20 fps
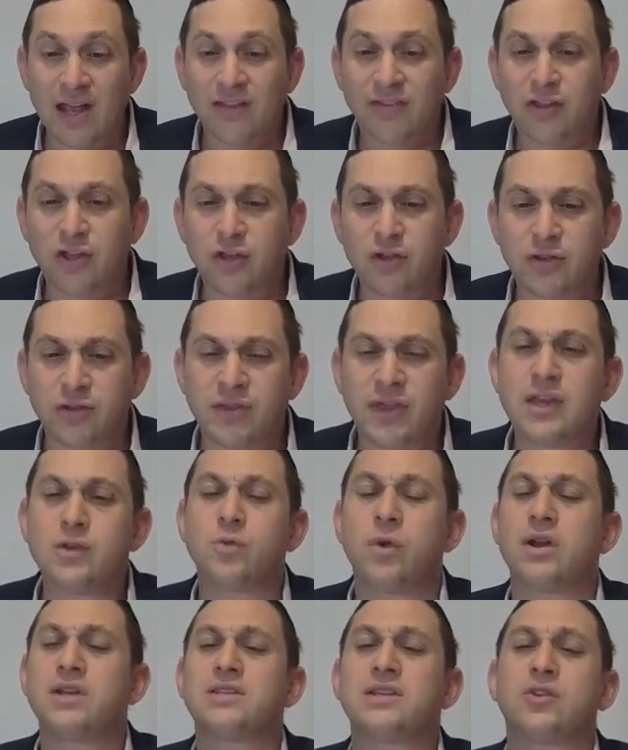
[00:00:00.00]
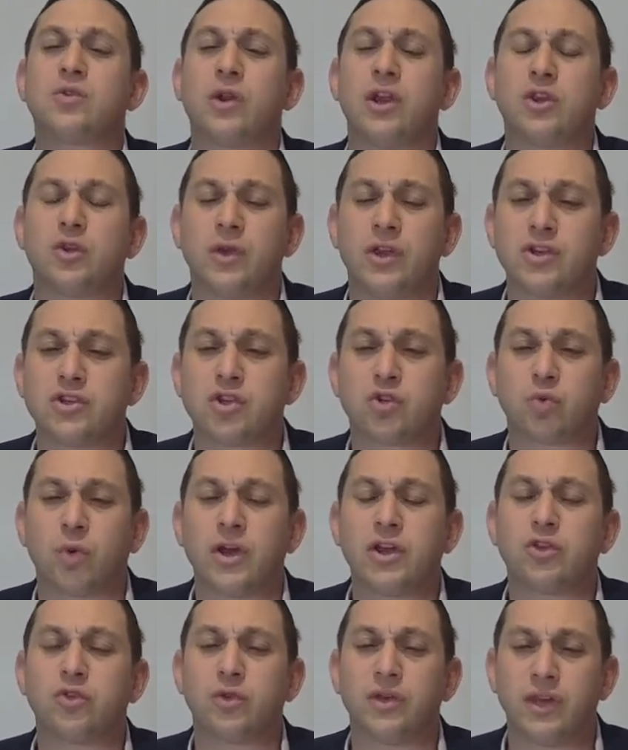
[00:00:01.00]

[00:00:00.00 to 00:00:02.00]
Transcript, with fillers: The, what is the 22 years? The 22